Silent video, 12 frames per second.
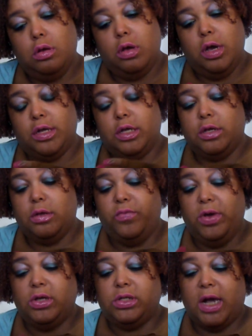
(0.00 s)
It
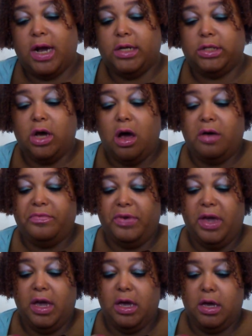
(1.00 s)
feels like a
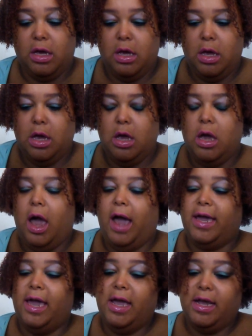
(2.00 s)
toffee. I
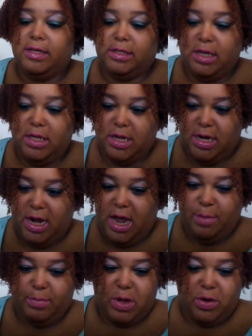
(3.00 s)
can't see the
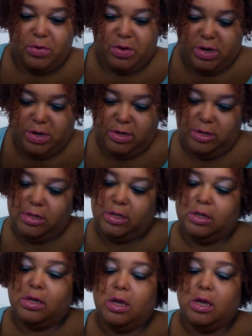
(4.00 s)
name though, because